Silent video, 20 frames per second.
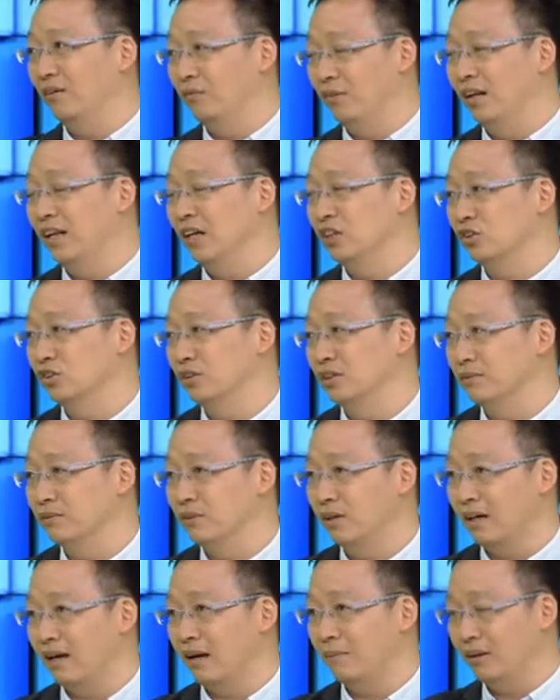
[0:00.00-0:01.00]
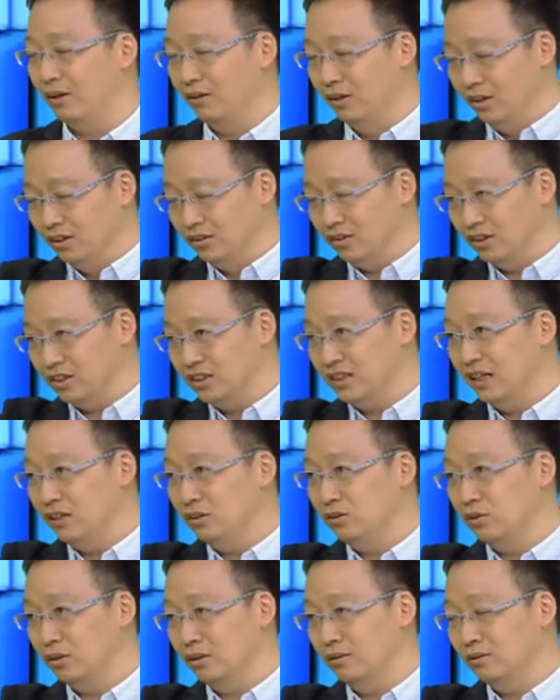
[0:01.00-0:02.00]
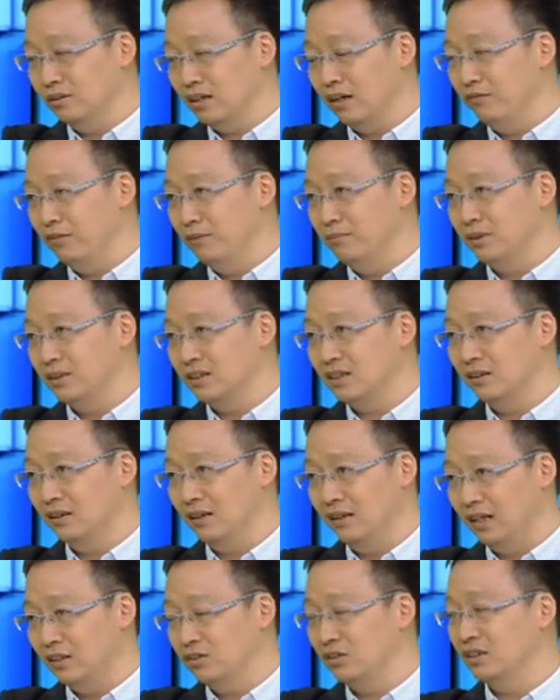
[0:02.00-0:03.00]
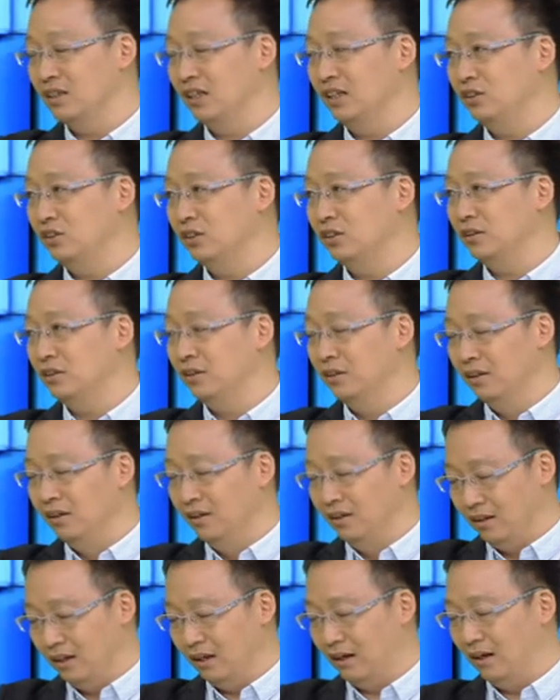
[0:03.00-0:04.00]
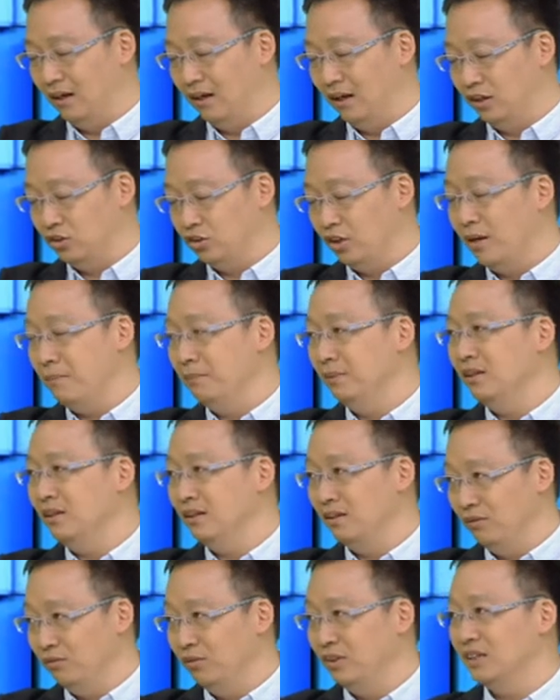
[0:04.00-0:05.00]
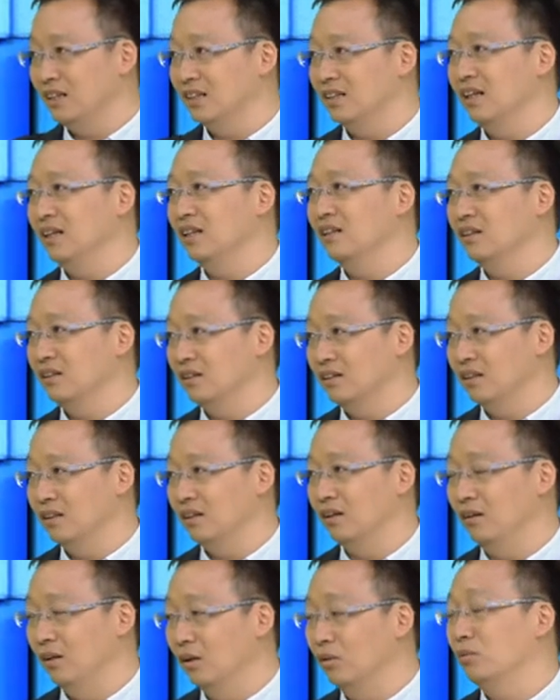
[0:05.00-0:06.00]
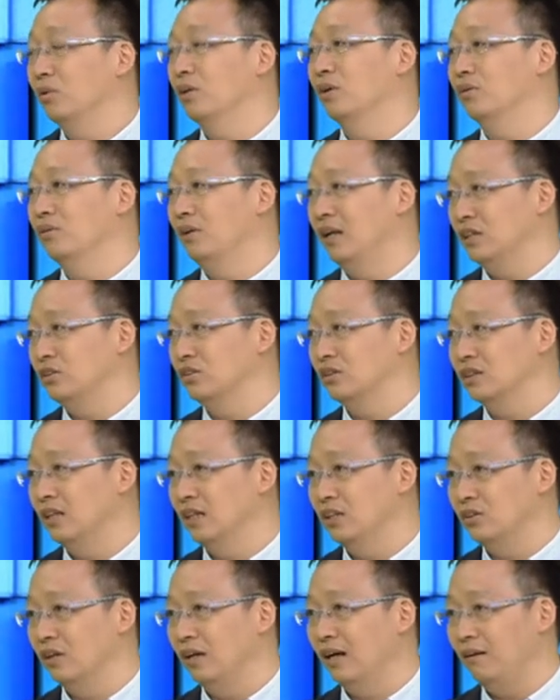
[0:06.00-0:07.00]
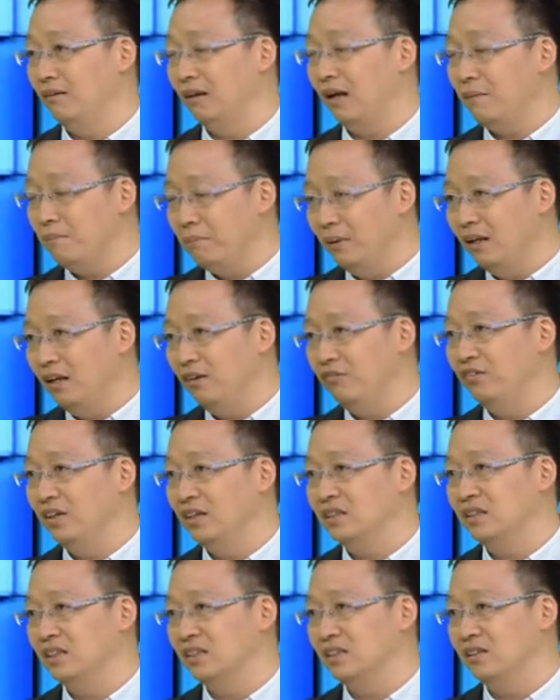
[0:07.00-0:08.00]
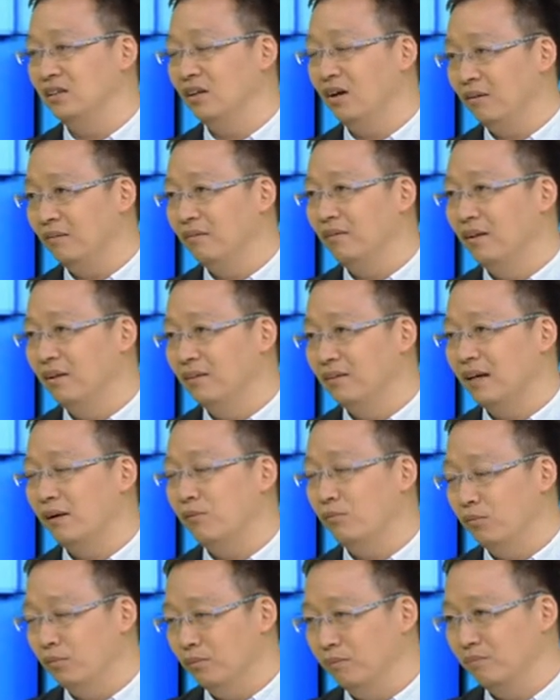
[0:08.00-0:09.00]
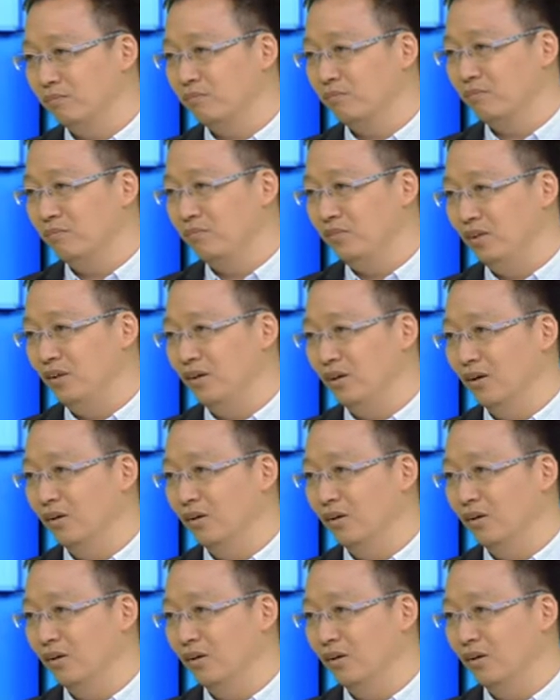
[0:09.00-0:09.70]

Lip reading: relationship, talking about the central government's legislature chairman visiting the local legislature. And I believe this is not that, you